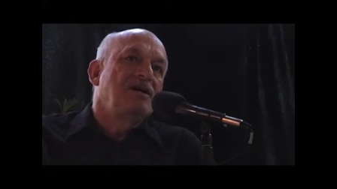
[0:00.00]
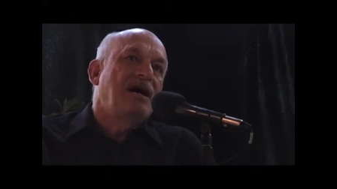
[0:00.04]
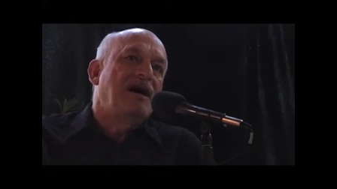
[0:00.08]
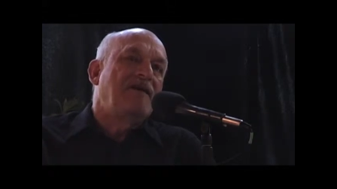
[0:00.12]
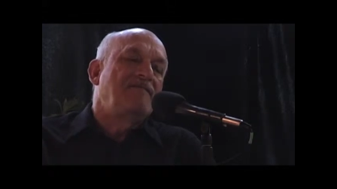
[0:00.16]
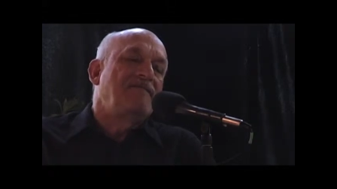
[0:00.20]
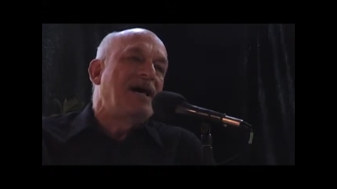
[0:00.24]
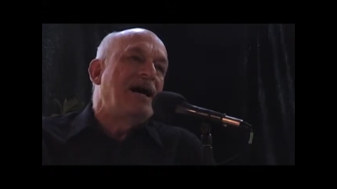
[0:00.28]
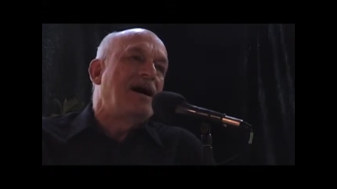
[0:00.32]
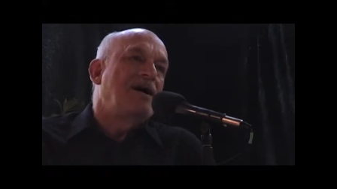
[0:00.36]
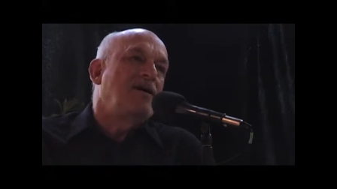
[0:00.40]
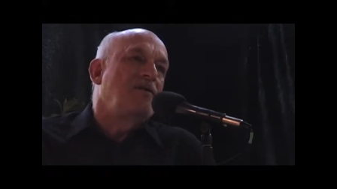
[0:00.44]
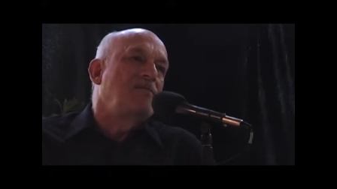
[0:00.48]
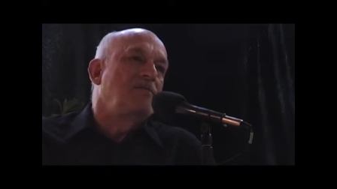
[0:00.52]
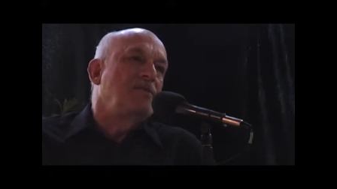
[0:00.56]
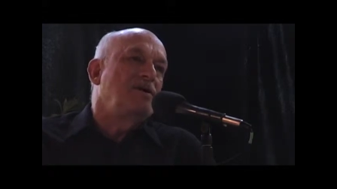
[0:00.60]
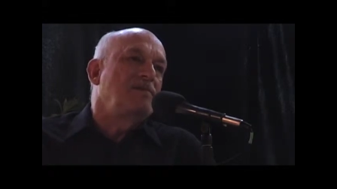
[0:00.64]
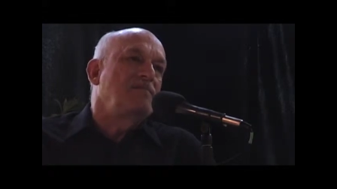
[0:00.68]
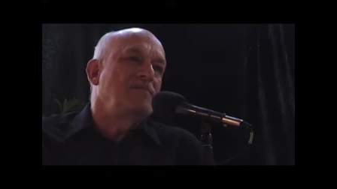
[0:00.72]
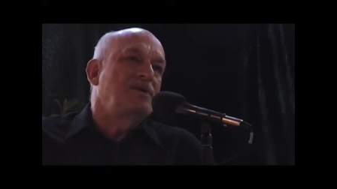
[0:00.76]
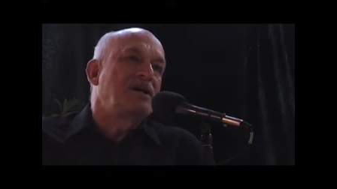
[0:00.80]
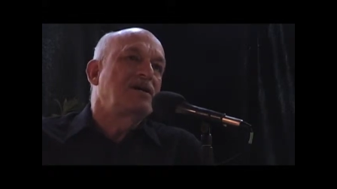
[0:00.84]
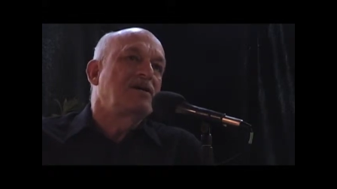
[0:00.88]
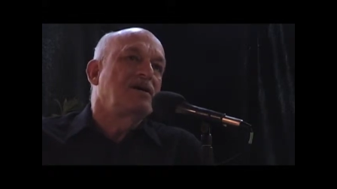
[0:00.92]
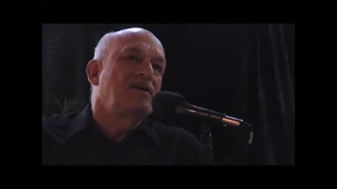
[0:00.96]
have now
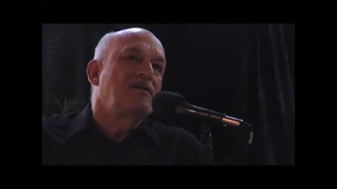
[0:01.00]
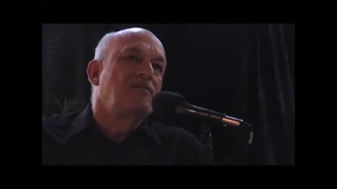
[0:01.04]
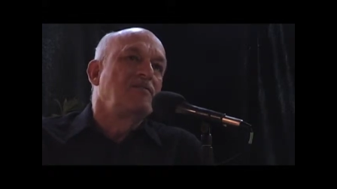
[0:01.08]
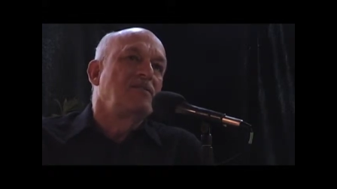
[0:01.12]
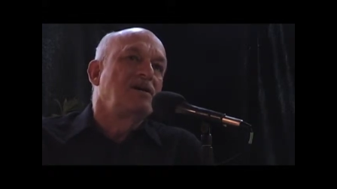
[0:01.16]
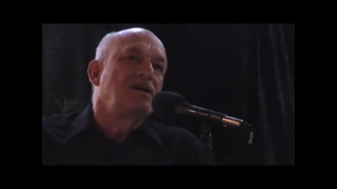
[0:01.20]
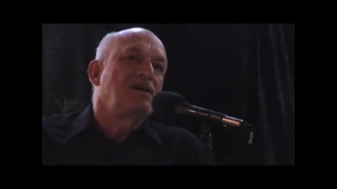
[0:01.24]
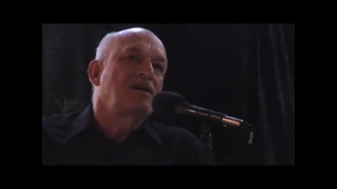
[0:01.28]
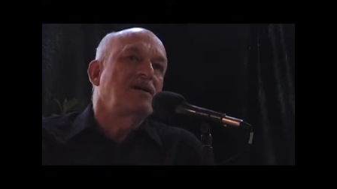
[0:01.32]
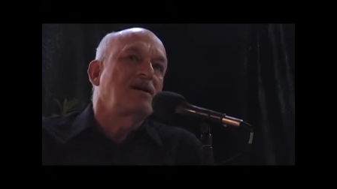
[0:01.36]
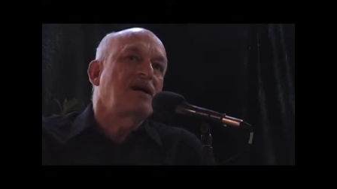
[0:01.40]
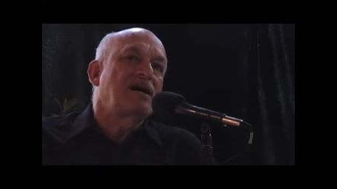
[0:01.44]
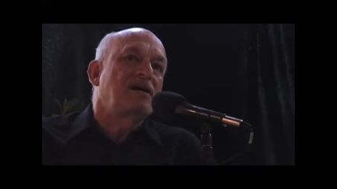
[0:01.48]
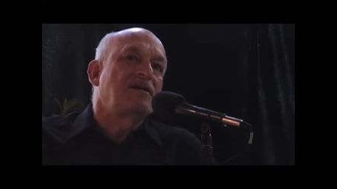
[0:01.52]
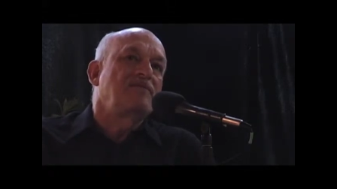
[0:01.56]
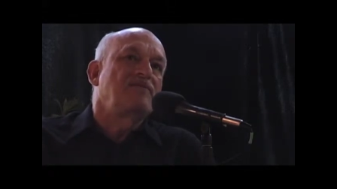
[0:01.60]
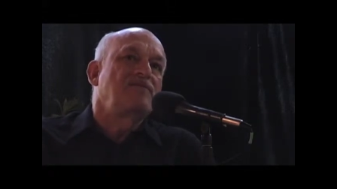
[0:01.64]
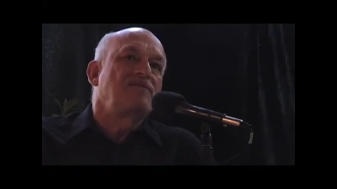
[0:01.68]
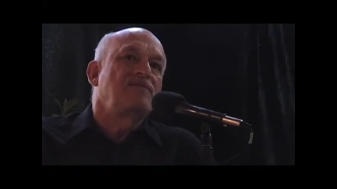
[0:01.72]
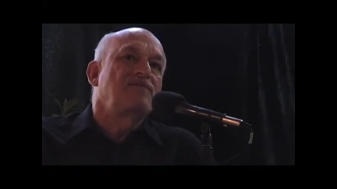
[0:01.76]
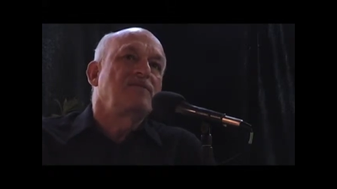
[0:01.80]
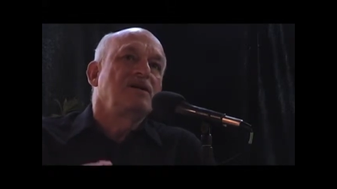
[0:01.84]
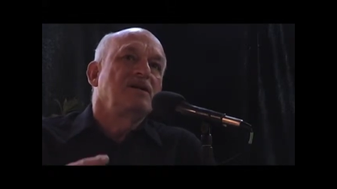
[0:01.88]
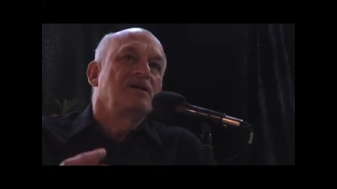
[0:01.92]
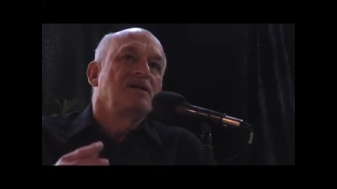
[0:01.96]
become kind
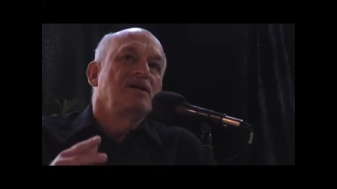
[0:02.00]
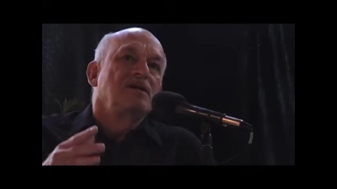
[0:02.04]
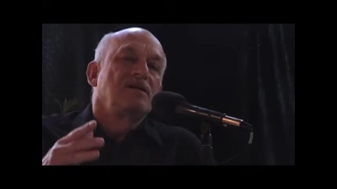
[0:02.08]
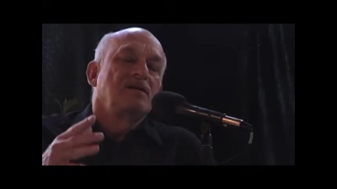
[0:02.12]
of